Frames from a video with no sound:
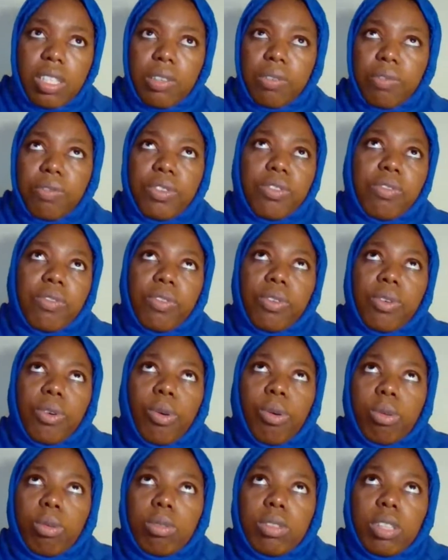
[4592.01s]
If you
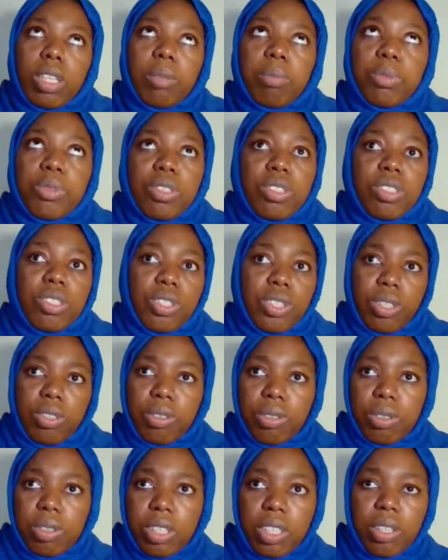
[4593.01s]
hold a position
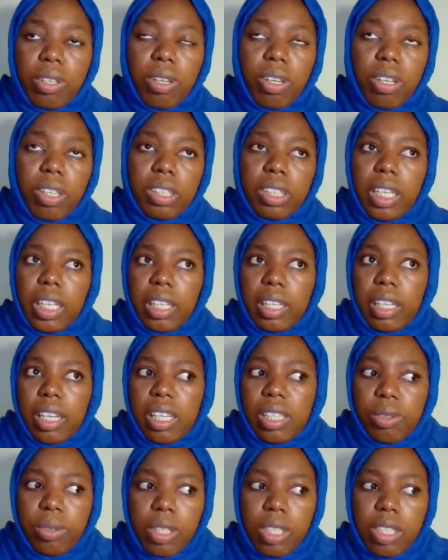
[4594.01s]
during your
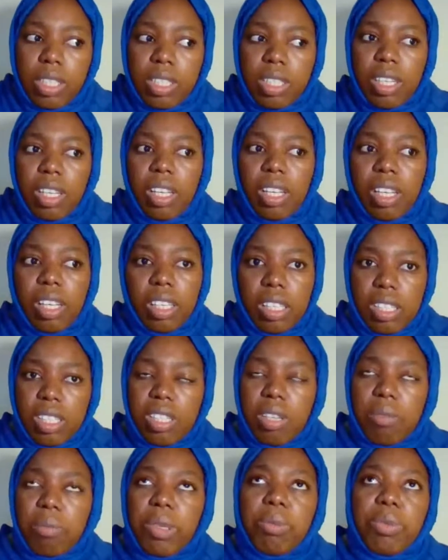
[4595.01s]
undergraduate, let's
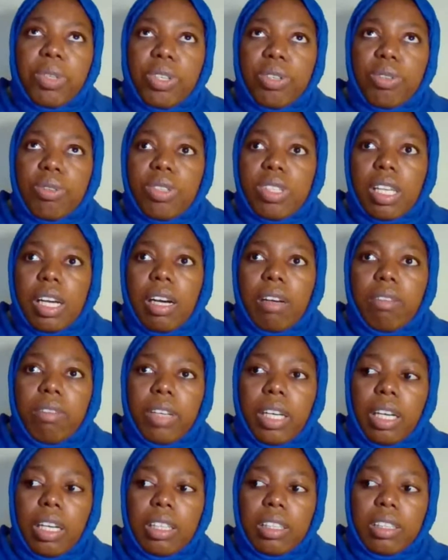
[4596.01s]
say maybe you serve
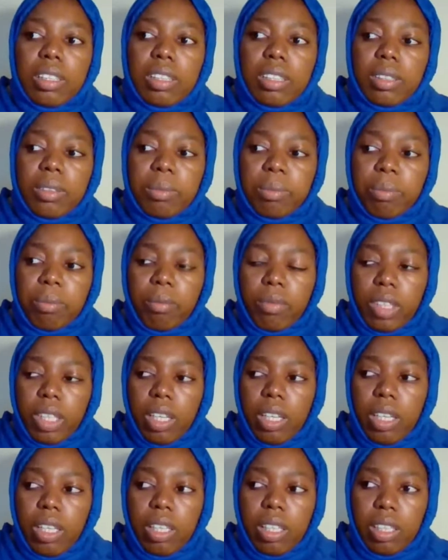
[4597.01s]
as
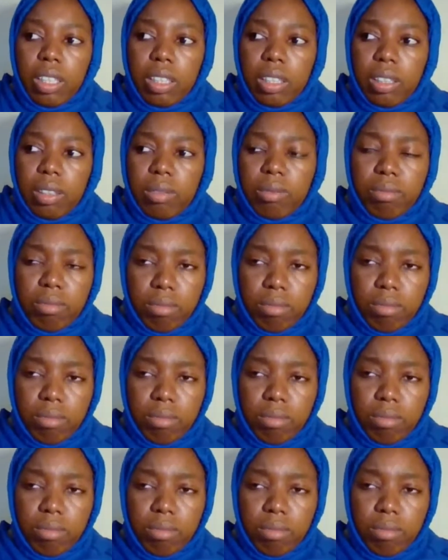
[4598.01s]
uh,